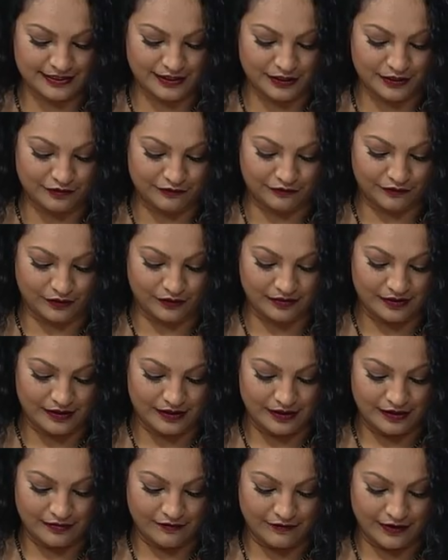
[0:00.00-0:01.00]
colorful
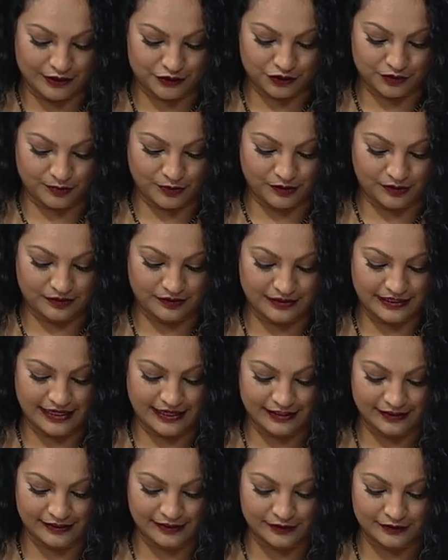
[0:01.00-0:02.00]
vegetable. They
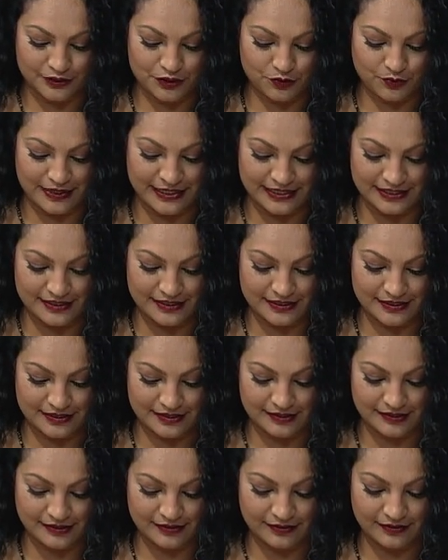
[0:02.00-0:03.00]
add a little sweetness,